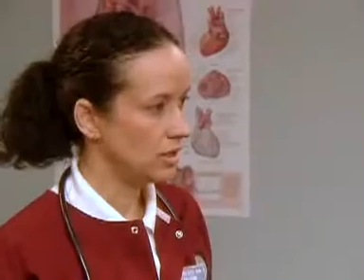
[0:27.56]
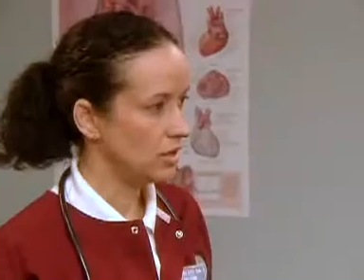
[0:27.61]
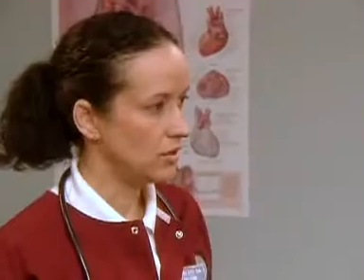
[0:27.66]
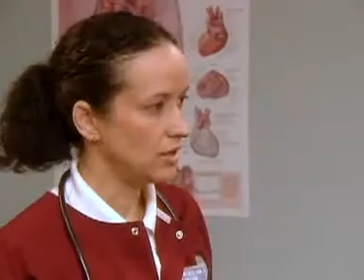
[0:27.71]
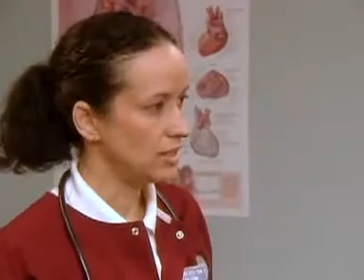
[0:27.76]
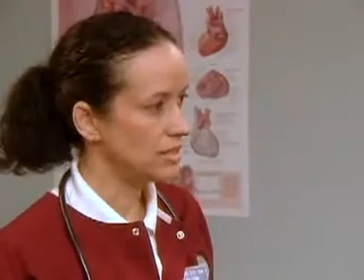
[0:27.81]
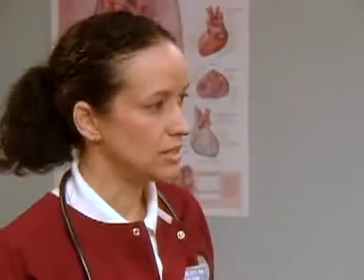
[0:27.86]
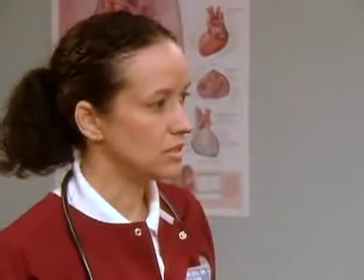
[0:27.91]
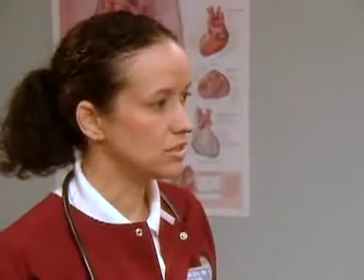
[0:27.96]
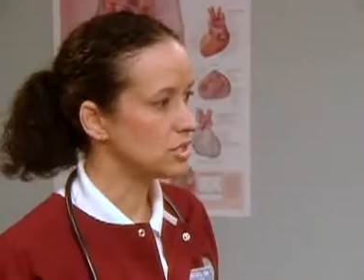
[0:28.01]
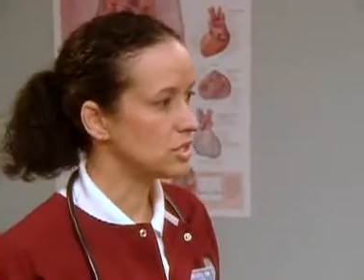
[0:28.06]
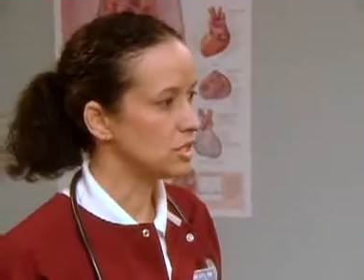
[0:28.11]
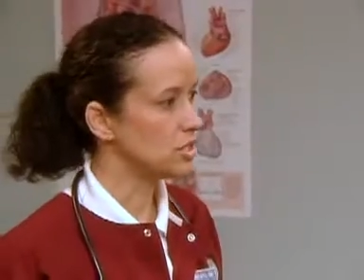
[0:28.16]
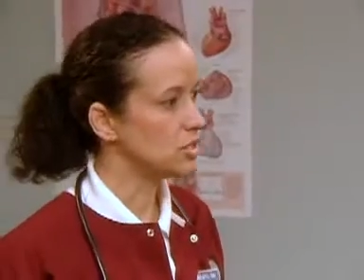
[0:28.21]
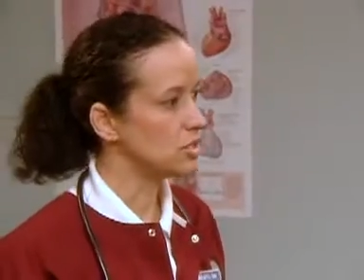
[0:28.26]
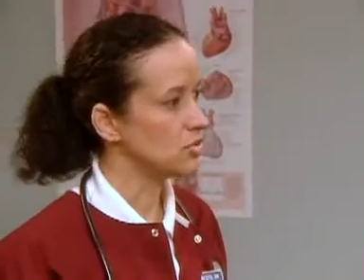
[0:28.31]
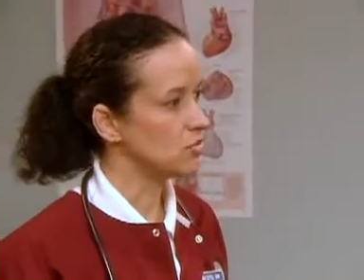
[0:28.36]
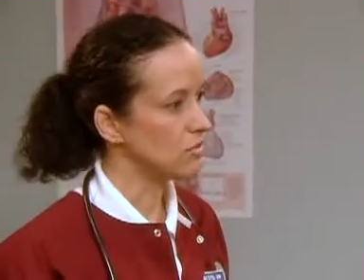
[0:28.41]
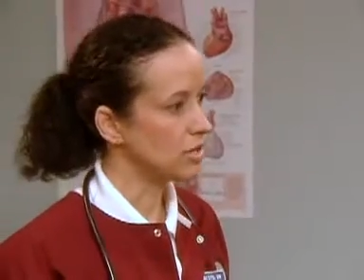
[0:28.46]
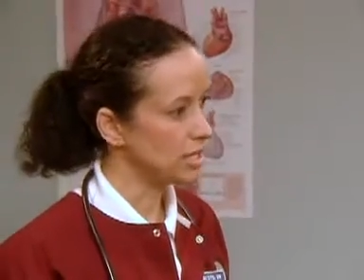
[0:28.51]
All right, now touch
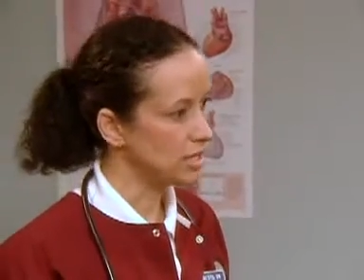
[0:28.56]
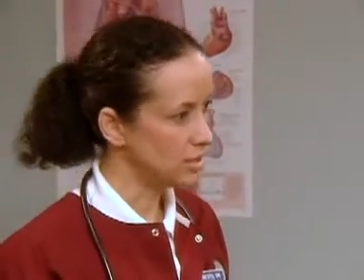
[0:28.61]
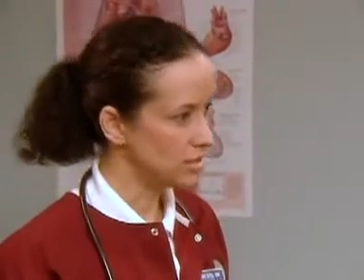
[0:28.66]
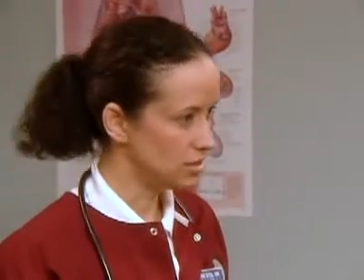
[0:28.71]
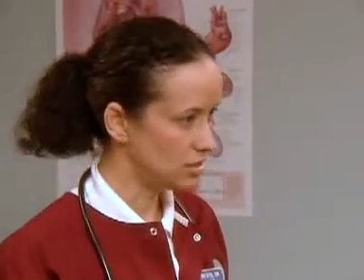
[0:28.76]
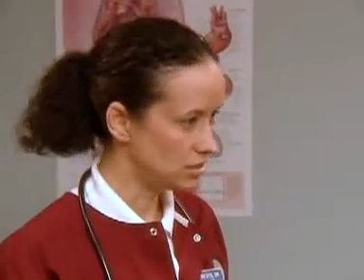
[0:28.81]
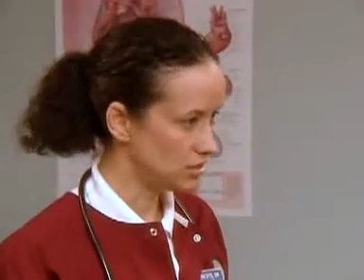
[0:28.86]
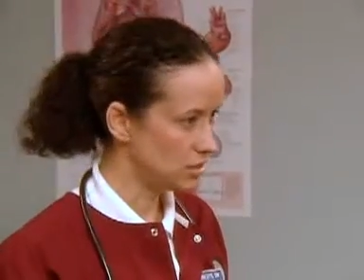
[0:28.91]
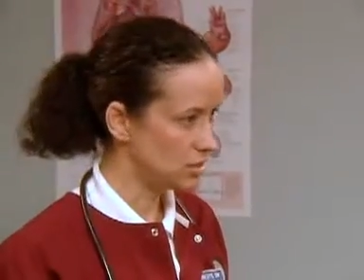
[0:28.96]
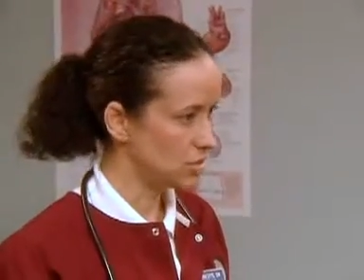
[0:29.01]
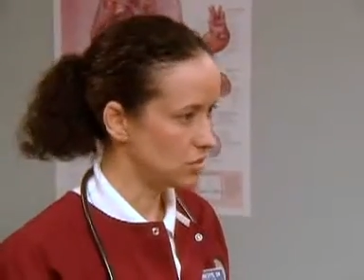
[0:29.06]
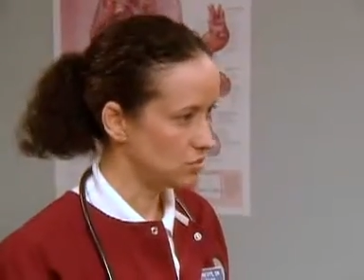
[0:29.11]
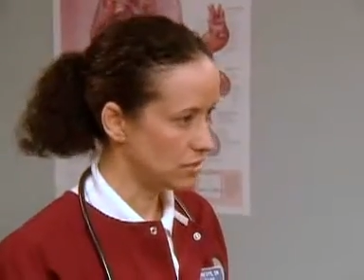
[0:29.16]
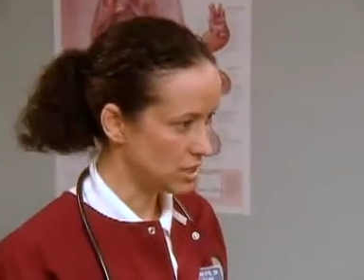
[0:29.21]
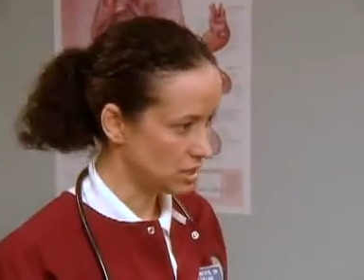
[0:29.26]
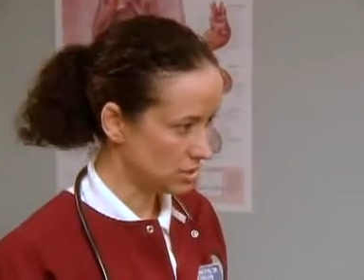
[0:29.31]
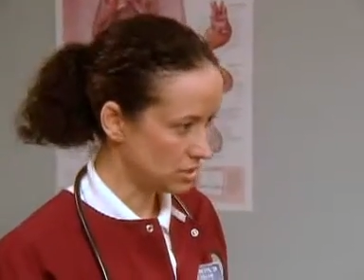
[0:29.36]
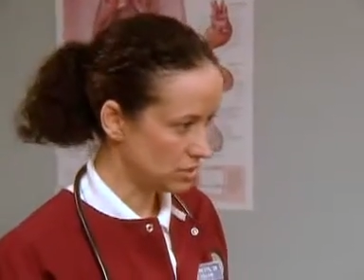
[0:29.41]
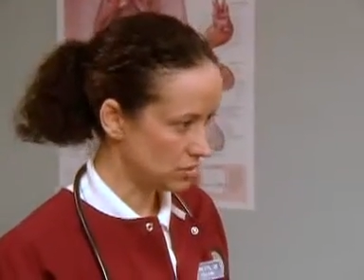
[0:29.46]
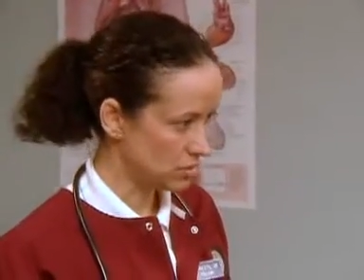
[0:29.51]
your right ear to your right
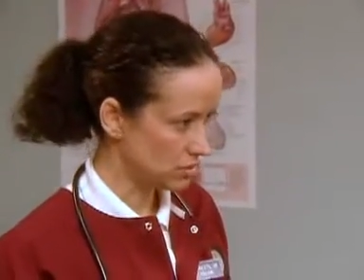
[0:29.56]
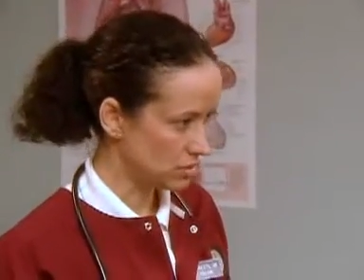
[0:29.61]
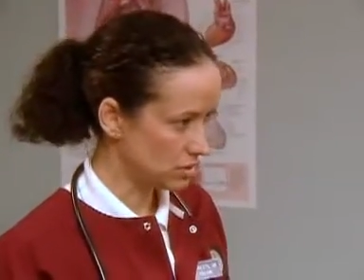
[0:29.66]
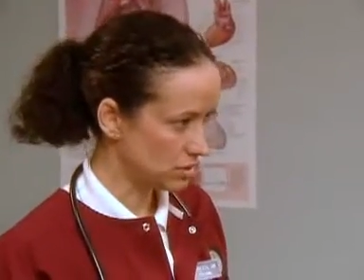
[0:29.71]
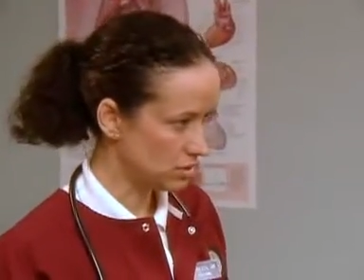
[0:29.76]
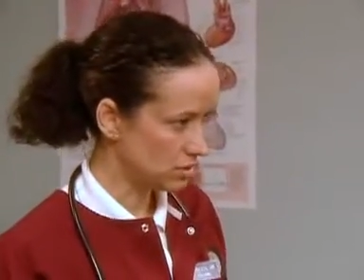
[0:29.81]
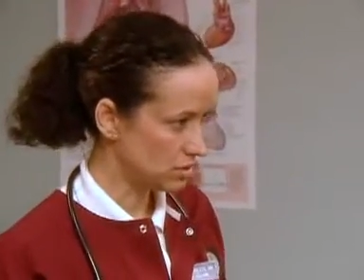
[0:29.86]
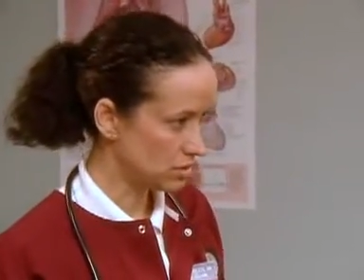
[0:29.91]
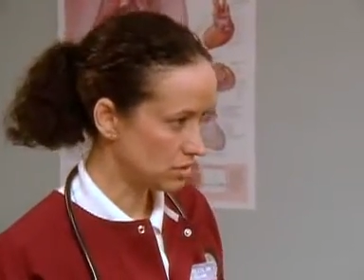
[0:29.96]
shoulder.